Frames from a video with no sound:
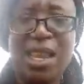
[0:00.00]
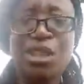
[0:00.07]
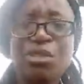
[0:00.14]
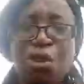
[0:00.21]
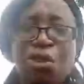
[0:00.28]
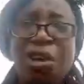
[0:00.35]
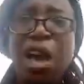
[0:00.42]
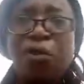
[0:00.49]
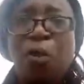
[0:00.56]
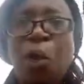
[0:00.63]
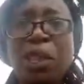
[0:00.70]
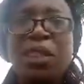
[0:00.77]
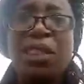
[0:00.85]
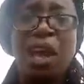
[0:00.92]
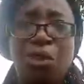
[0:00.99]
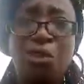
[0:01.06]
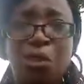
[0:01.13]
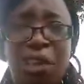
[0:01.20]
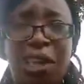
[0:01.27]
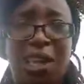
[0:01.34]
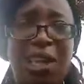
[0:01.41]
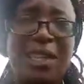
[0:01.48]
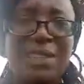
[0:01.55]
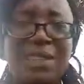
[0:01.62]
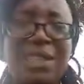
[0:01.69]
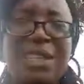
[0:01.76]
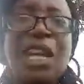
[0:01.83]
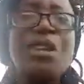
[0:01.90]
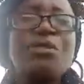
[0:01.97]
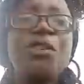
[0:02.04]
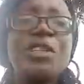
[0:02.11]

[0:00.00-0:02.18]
so you have 1,000 kg.